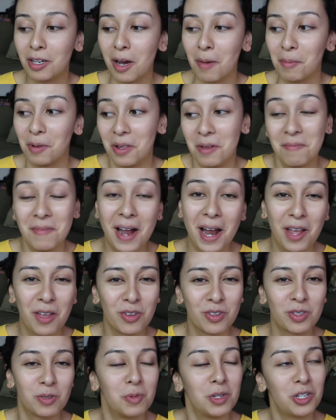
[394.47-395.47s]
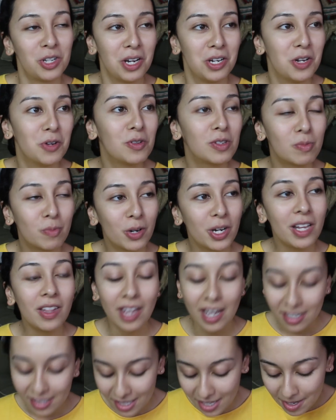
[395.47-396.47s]
couple of miles, which I know is pretty
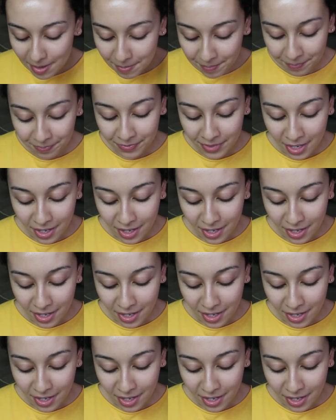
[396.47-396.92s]
lazy.